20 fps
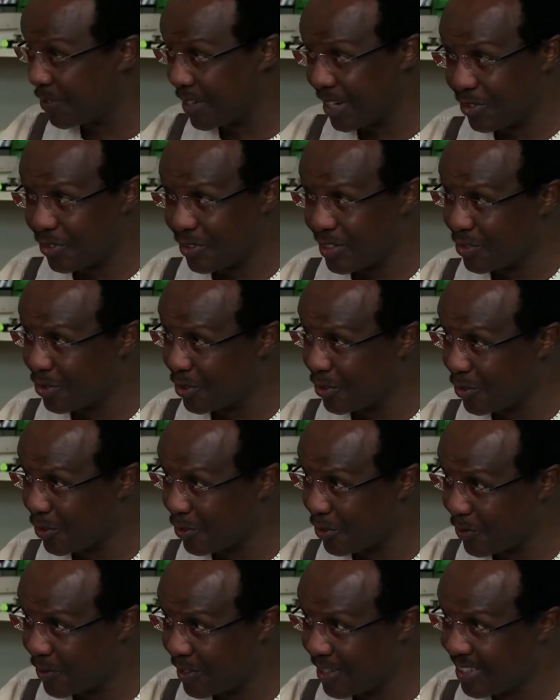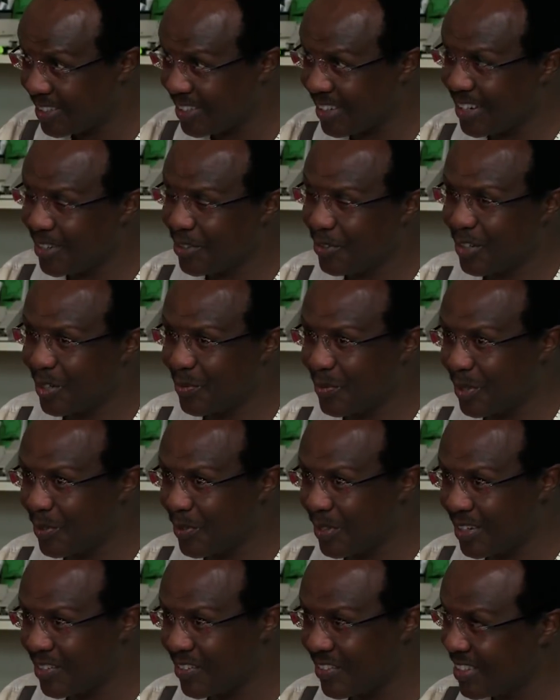factories, all sorts of things. I heard about
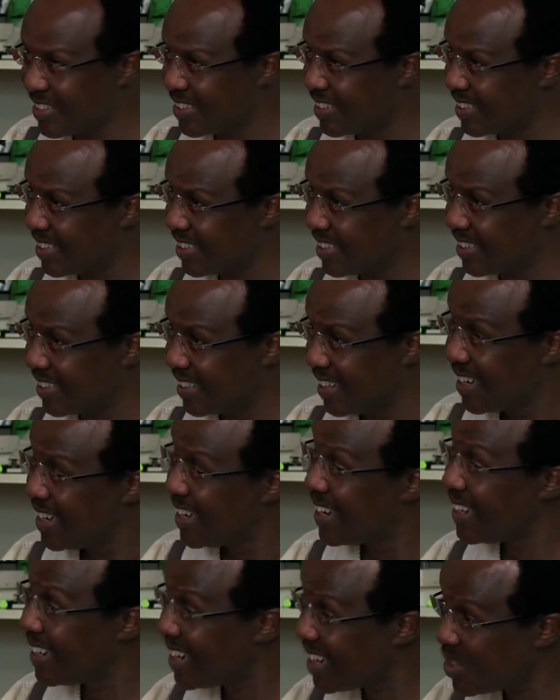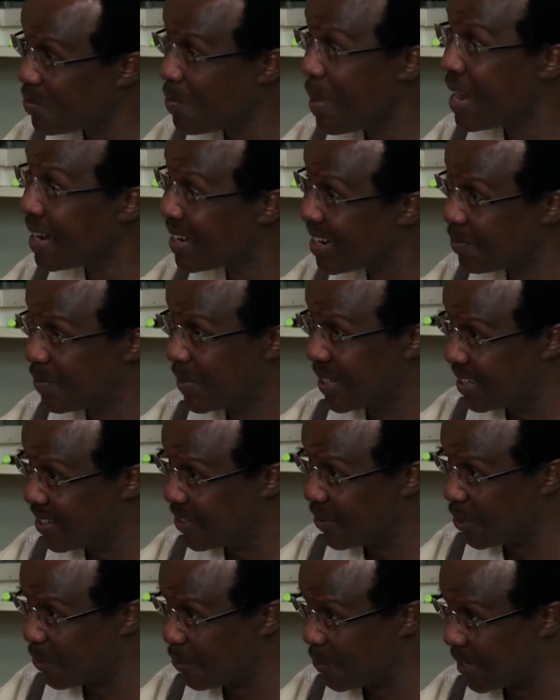that recently. It has bankrupted
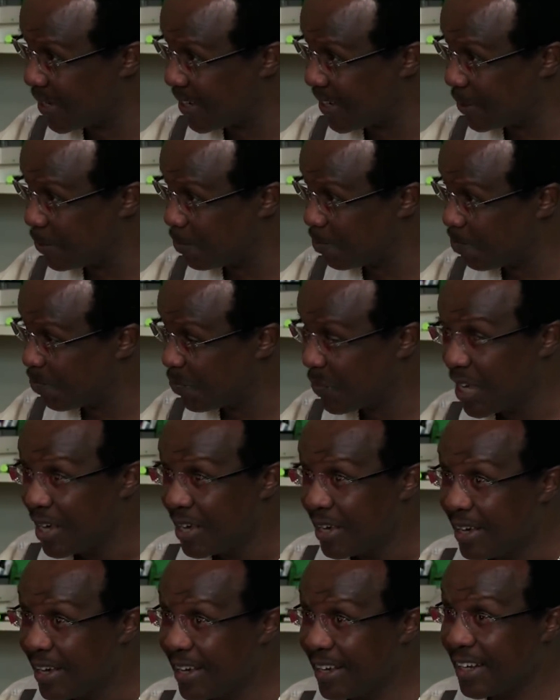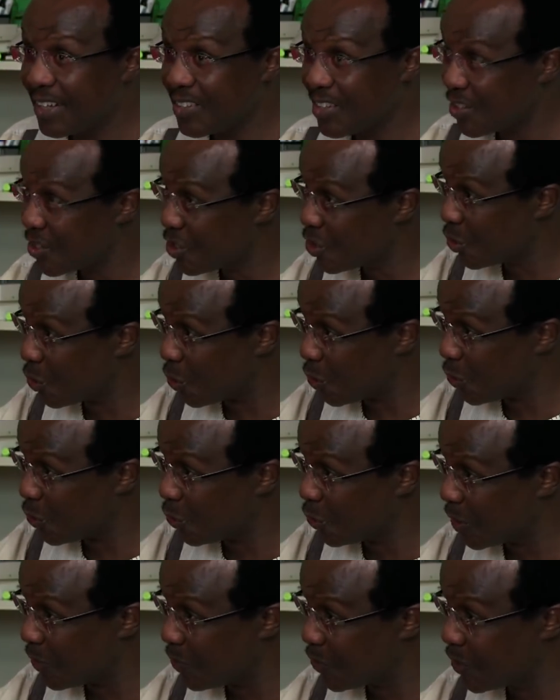Ethiopia. And as a result,
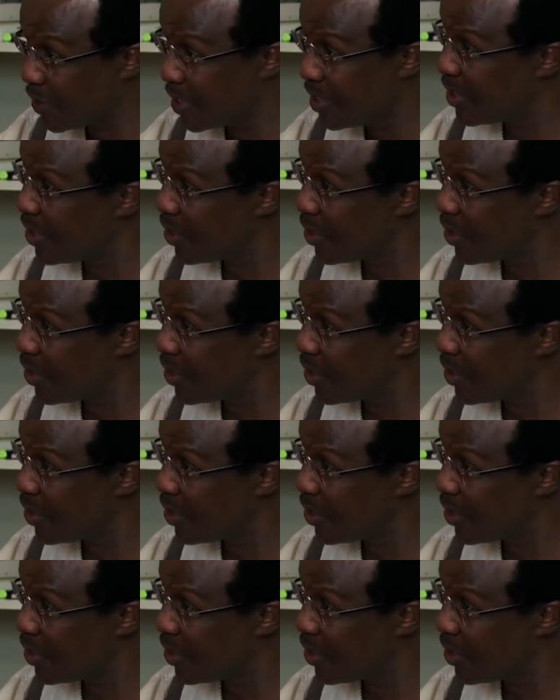you have seen